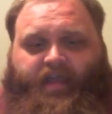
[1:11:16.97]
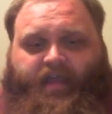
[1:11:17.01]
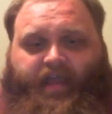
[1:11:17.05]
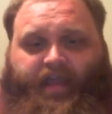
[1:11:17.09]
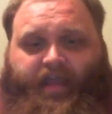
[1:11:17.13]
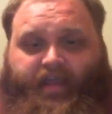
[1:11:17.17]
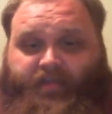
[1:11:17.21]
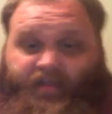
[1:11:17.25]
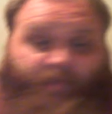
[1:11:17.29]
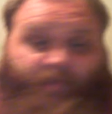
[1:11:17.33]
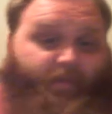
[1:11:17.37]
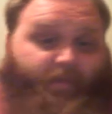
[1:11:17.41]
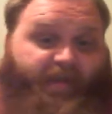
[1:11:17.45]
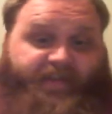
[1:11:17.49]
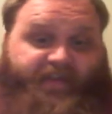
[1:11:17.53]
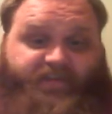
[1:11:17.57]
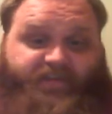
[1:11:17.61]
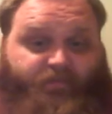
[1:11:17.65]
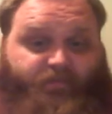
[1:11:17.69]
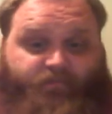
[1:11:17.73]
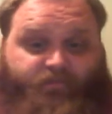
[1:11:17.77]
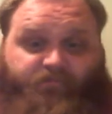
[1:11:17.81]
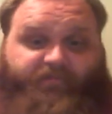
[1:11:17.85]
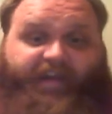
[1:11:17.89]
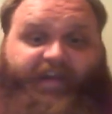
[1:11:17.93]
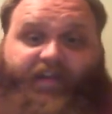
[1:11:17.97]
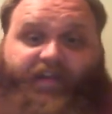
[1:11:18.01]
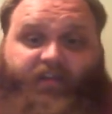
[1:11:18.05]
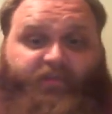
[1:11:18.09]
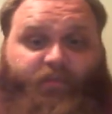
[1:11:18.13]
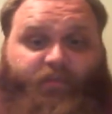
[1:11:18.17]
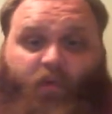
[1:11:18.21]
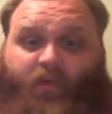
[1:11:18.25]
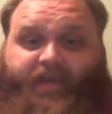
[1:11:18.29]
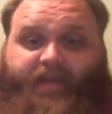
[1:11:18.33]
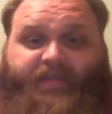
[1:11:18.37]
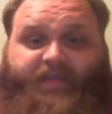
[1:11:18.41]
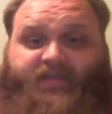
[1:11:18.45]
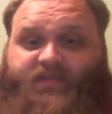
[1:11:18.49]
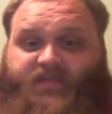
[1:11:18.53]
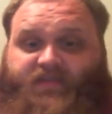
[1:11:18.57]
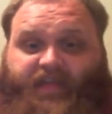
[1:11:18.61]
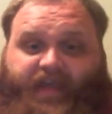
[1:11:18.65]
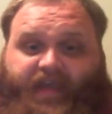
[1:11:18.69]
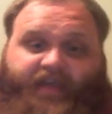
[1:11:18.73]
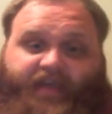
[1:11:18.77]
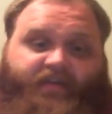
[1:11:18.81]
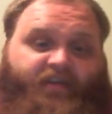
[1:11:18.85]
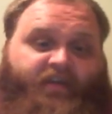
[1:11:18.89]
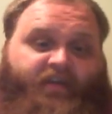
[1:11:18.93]
And they made some valid points
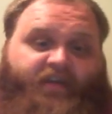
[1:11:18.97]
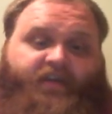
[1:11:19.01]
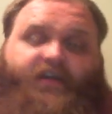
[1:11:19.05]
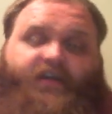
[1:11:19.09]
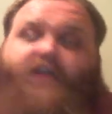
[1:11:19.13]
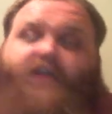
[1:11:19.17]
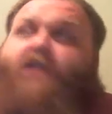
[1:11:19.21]
that,